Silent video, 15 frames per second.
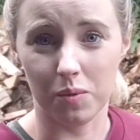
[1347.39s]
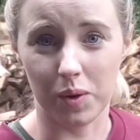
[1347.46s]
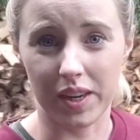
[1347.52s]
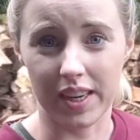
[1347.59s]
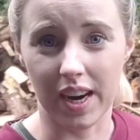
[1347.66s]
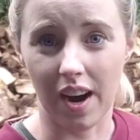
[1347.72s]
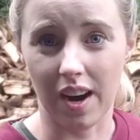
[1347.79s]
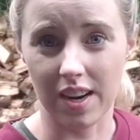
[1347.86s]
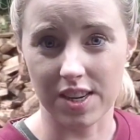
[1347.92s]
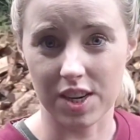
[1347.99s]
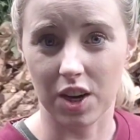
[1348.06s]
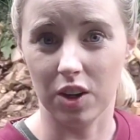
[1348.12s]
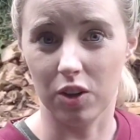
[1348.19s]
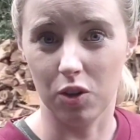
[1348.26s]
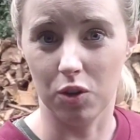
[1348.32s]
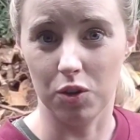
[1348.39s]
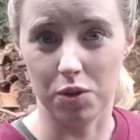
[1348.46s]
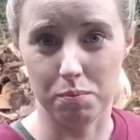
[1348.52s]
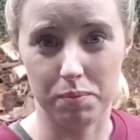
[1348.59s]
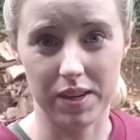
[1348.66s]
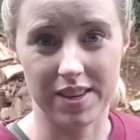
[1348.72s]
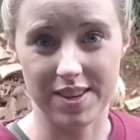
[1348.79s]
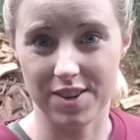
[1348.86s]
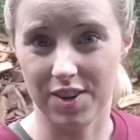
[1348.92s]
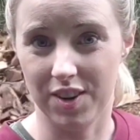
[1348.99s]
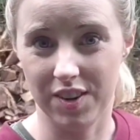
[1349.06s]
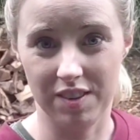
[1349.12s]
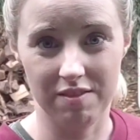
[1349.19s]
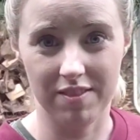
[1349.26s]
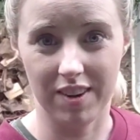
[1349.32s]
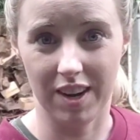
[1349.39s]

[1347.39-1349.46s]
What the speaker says: we got a good bit done.